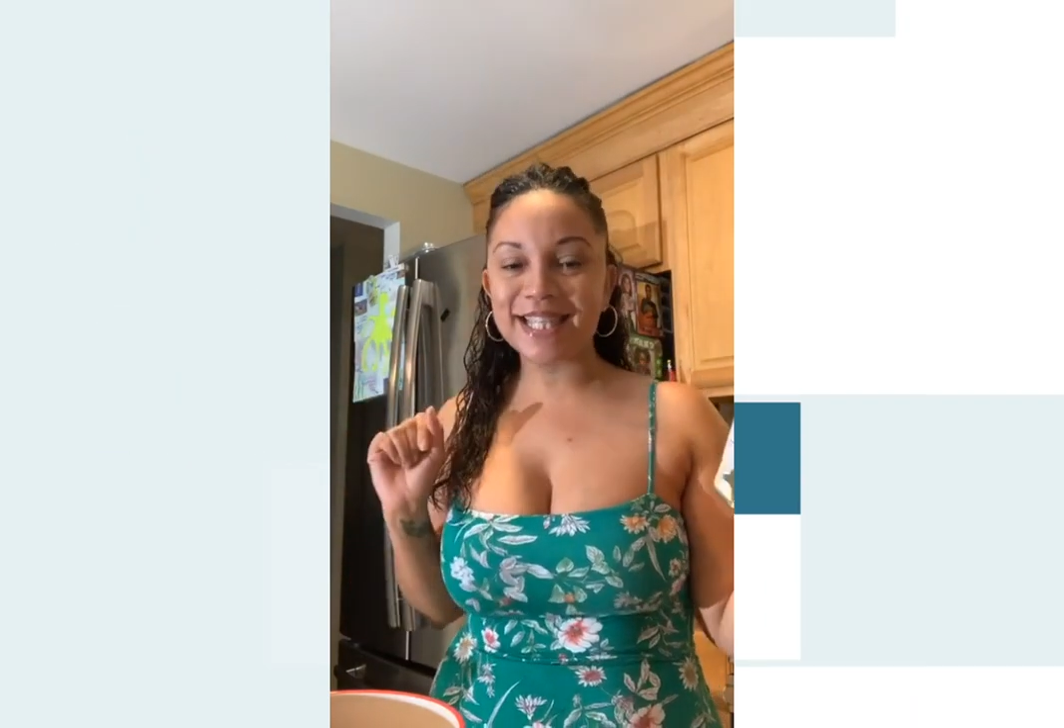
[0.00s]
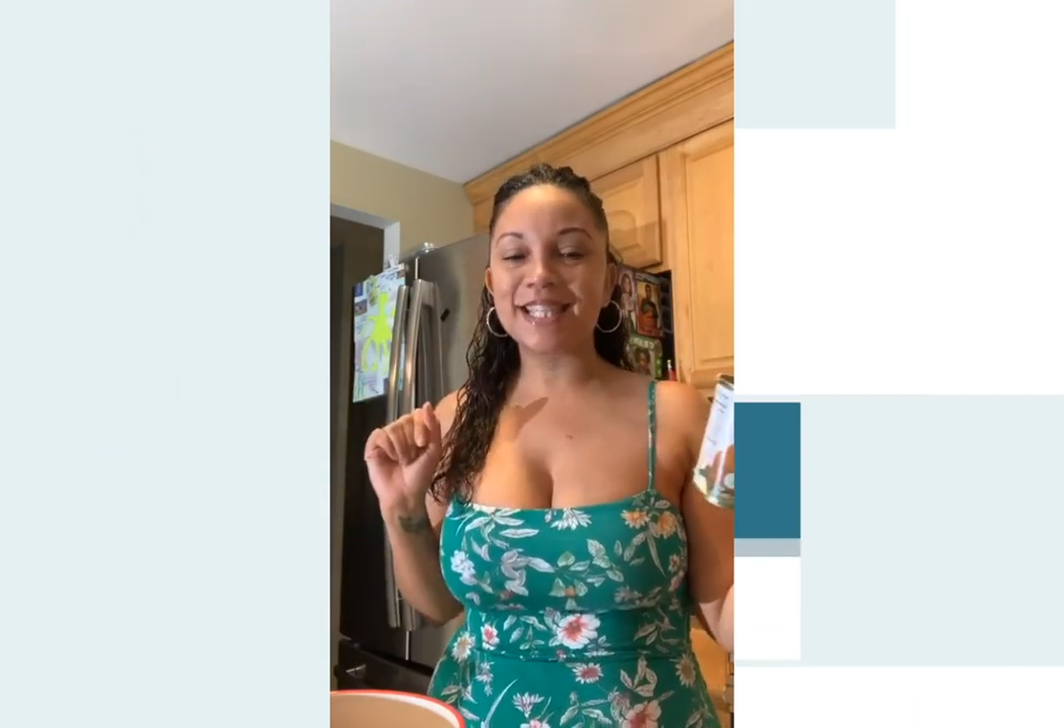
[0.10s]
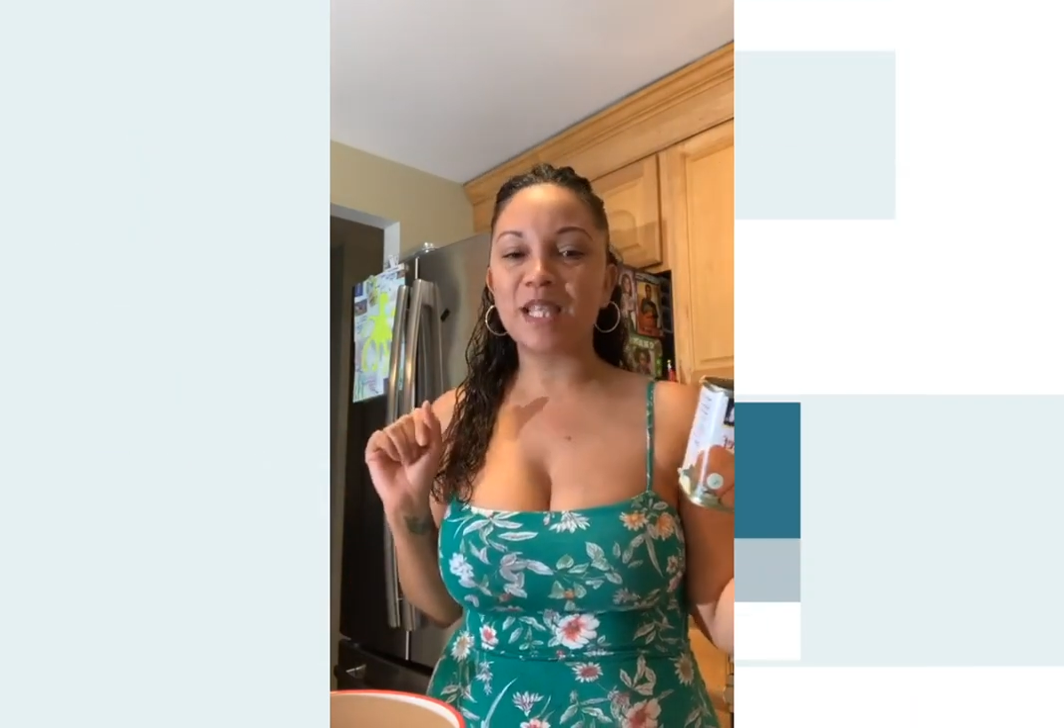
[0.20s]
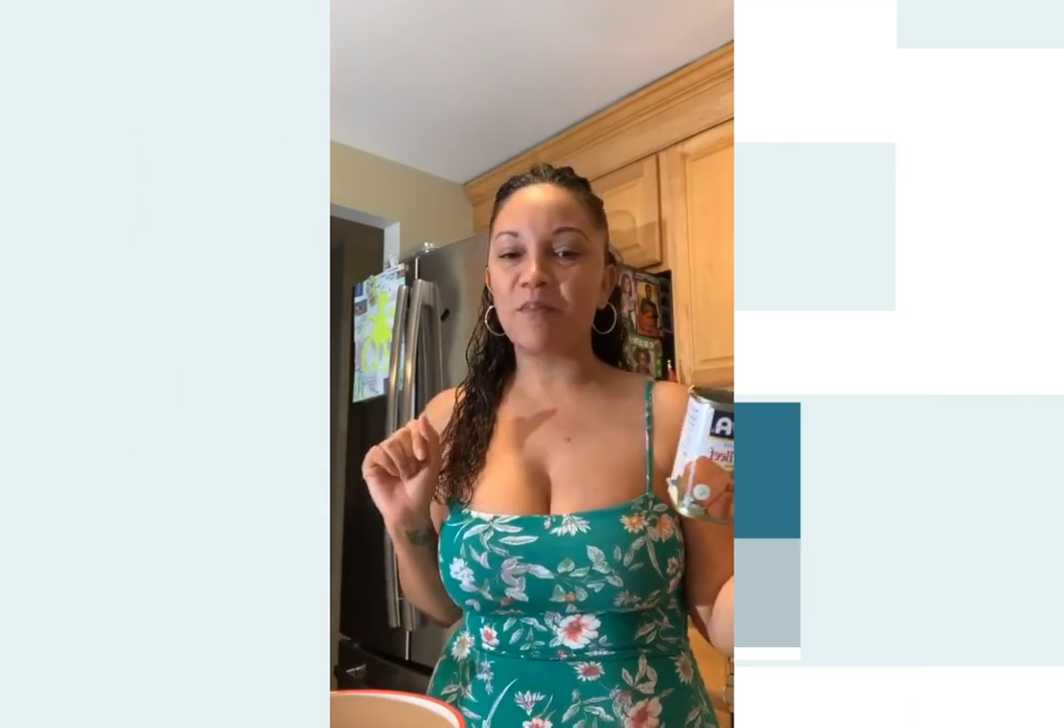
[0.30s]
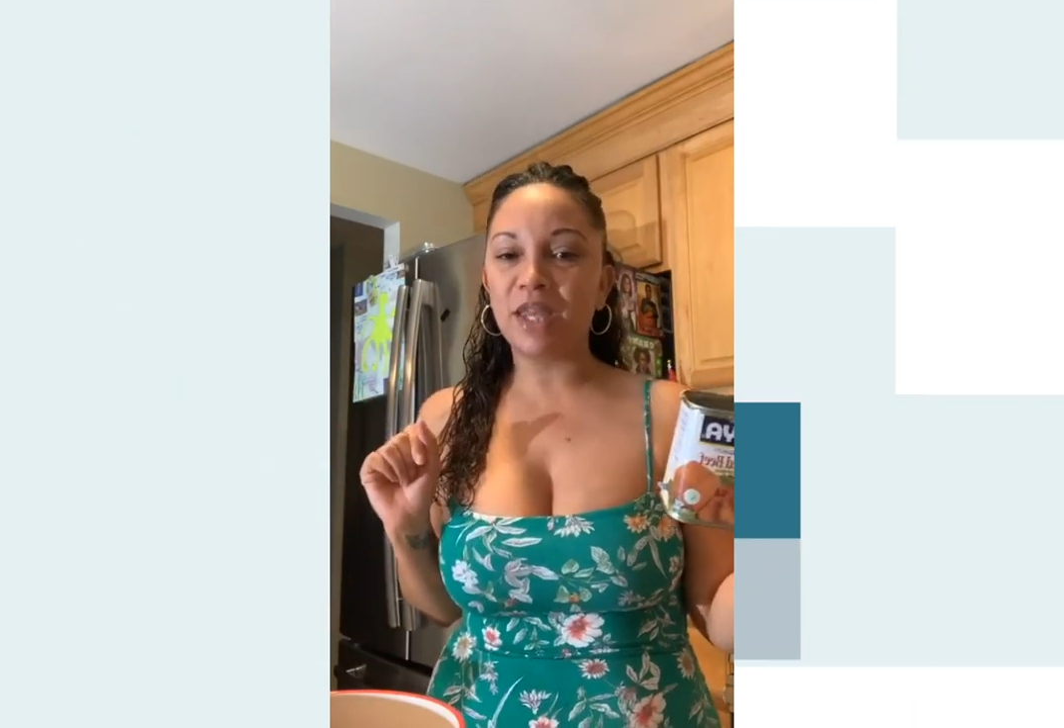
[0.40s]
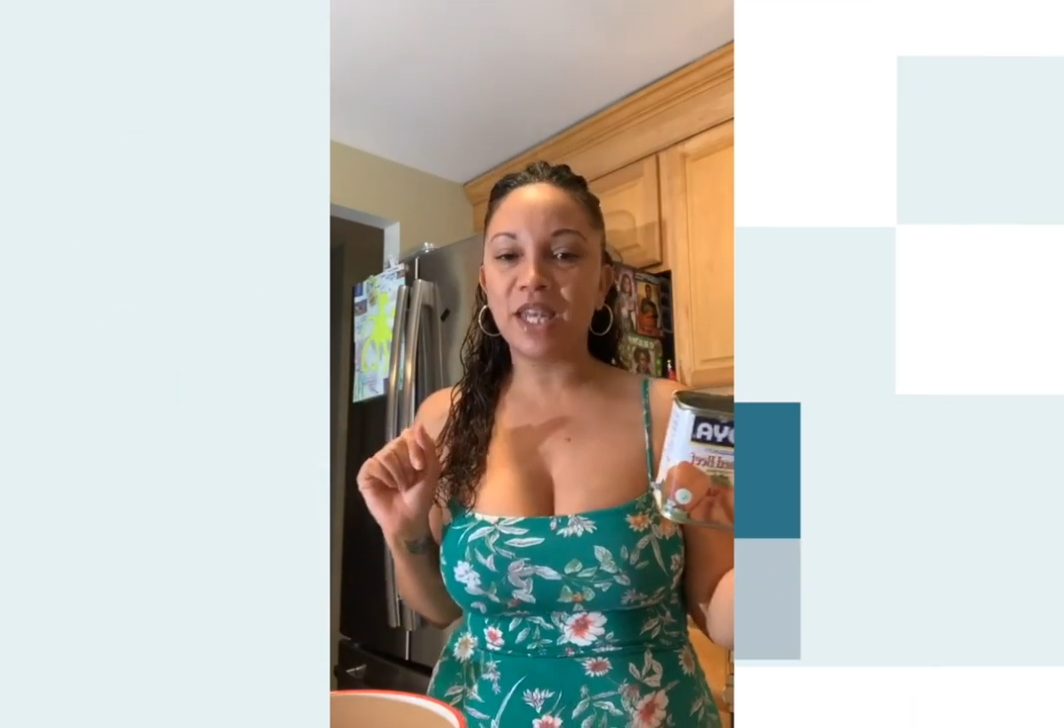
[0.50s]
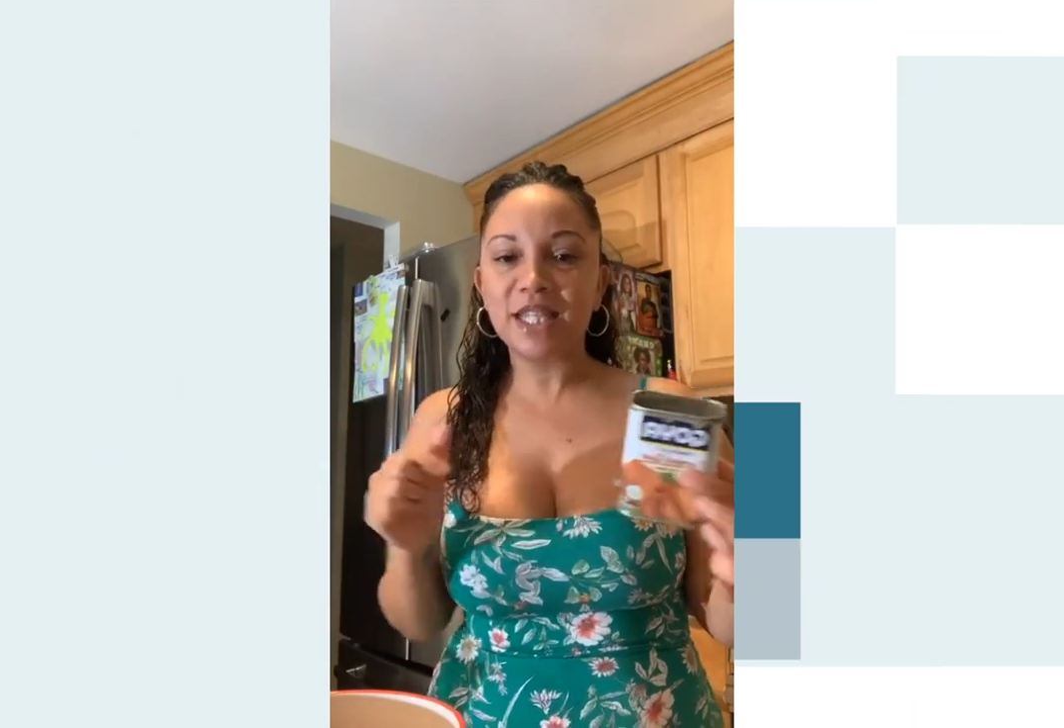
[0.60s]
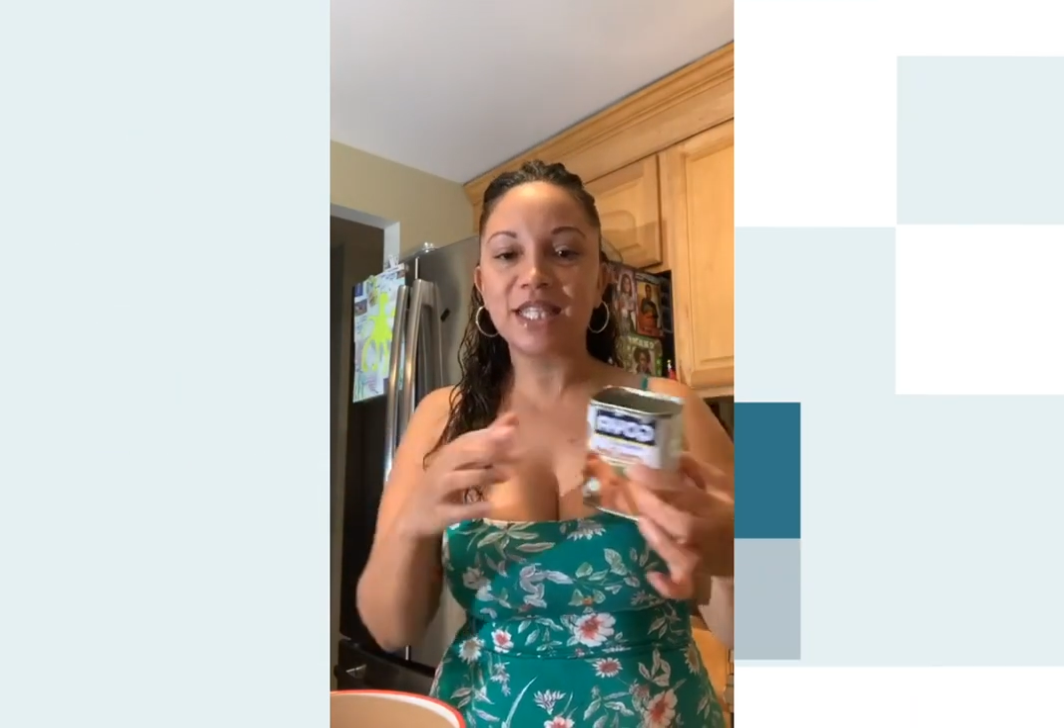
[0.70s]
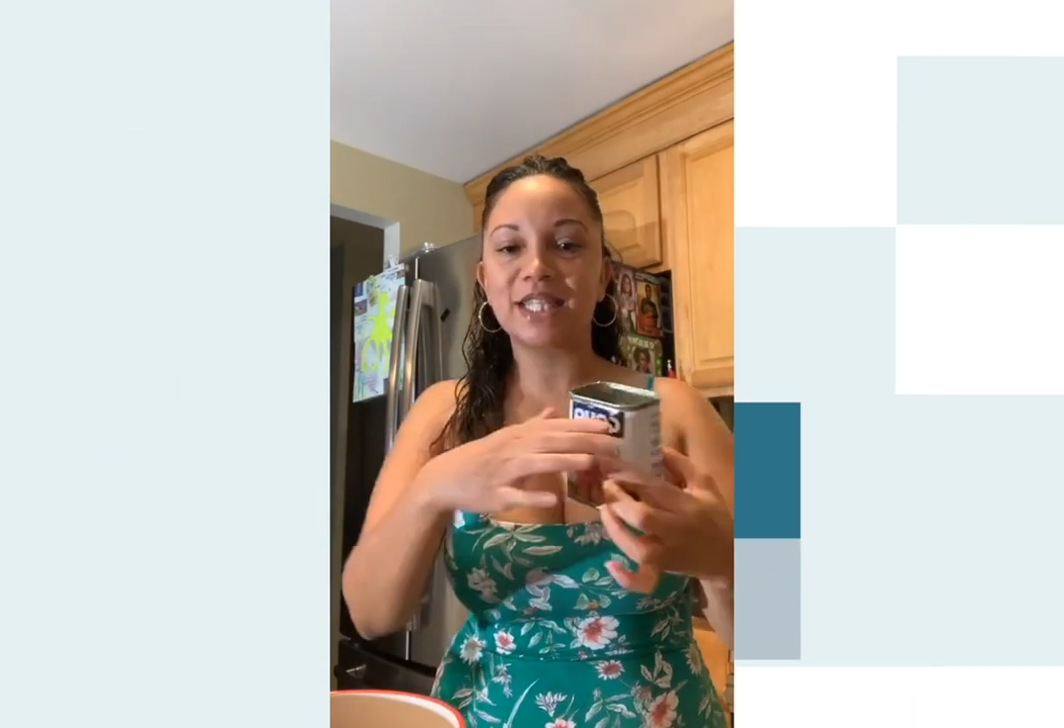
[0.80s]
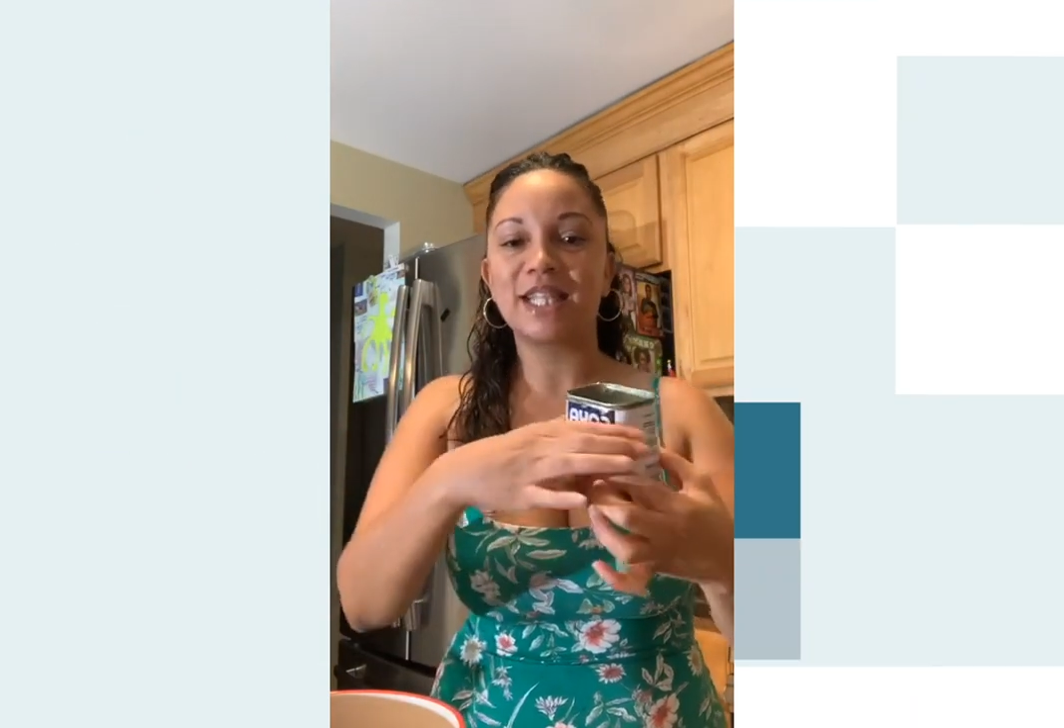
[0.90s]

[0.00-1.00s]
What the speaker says: 60 minutes.